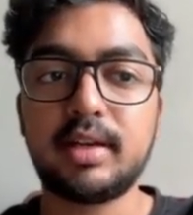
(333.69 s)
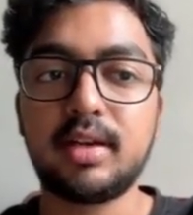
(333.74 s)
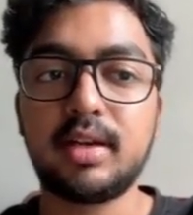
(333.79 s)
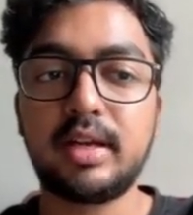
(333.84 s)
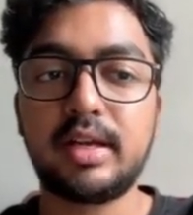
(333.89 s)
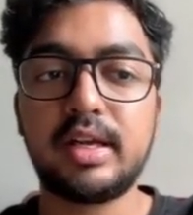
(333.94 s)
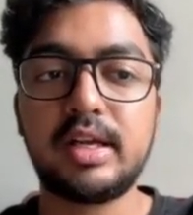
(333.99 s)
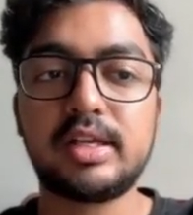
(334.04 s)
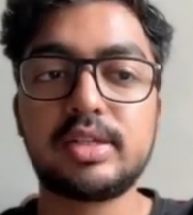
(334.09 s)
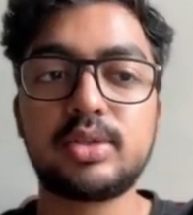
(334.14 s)

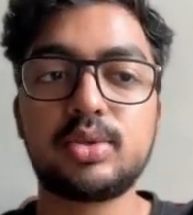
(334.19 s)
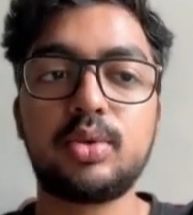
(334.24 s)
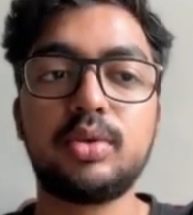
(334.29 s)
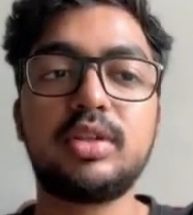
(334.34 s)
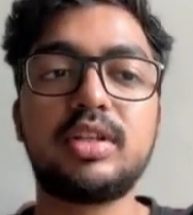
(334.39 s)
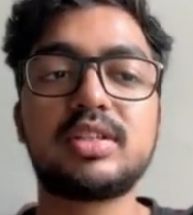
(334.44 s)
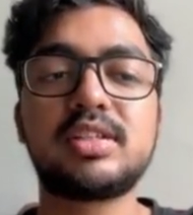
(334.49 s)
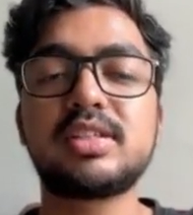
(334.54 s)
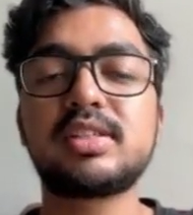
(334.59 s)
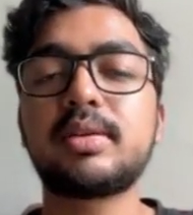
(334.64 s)
So this is
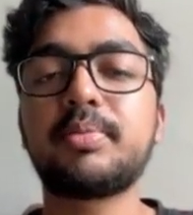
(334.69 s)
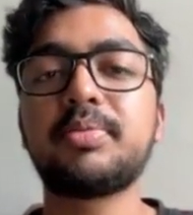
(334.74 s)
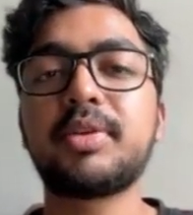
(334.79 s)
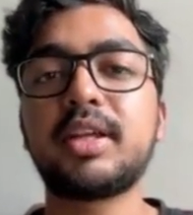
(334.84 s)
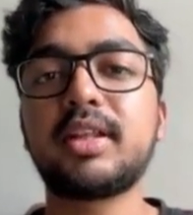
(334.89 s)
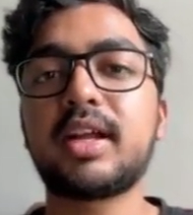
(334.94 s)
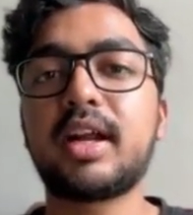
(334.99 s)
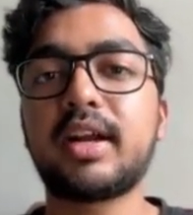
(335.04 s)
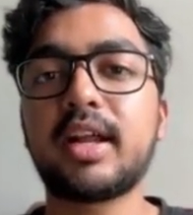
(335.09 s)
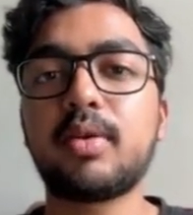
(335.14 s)
something that I
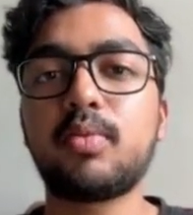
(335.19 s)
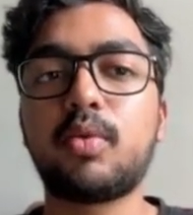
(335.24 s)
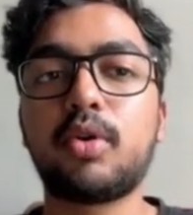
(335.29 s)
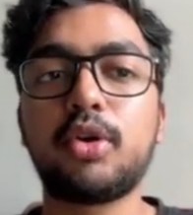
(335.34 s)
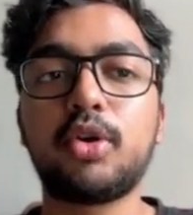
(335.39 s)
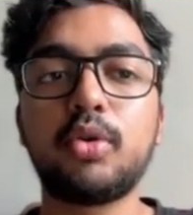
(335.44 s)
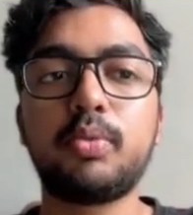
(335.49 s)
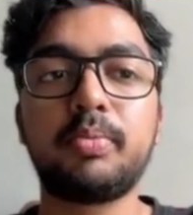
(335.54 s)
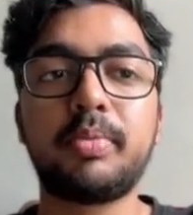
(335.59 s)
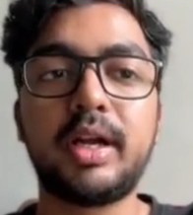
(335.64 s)
want to
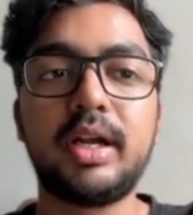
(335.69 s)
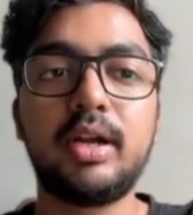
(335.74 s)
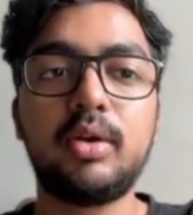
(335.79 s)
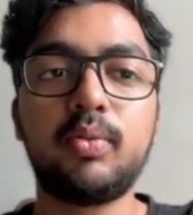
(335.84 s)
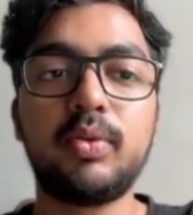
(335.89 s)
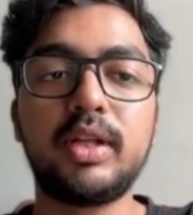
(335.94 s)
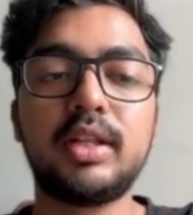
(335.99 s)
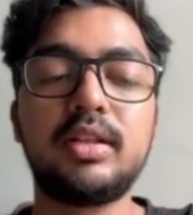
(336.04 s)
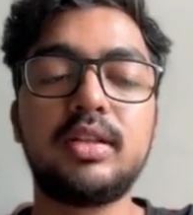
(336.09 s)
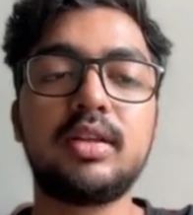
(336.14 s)
build with,
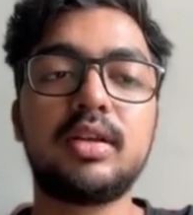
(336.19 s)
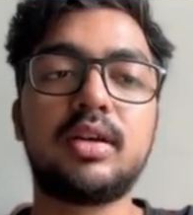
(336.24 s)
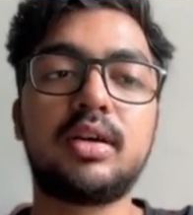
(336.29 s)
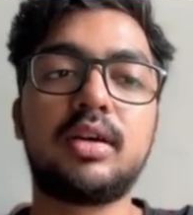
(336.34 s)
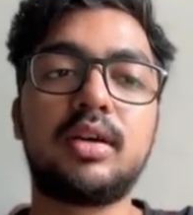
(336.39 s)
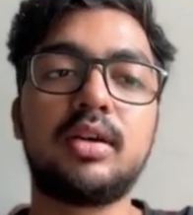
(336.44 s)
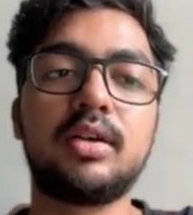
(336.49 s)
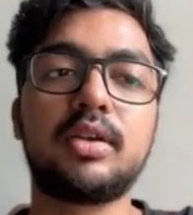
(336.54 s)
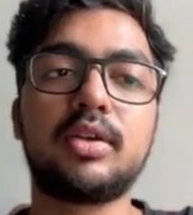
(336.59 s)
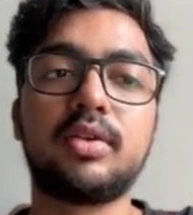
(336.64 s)

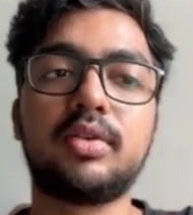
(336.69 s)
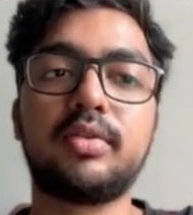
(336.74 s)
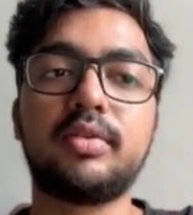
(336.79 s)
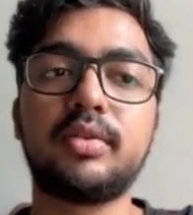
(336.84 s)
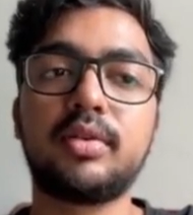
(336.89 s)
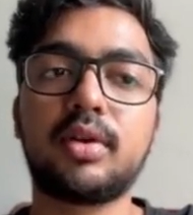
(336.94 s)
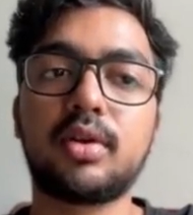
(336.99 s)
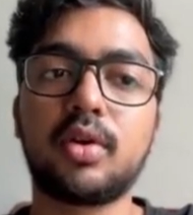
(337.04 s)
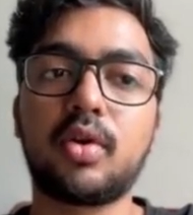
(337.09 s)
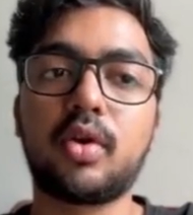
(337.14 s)

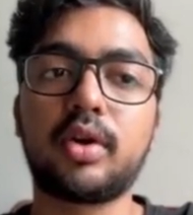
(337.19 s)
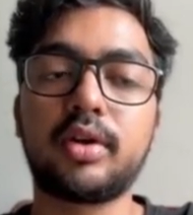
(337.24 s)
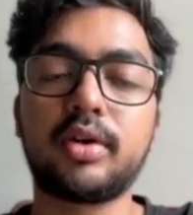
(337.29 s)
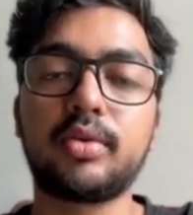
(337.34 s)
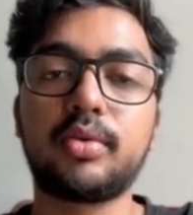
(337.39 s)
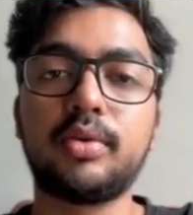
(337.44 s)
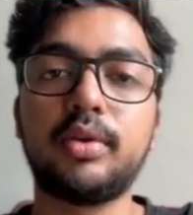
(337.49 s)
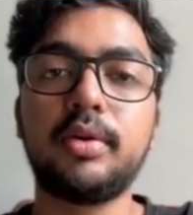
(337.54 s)
Claude Code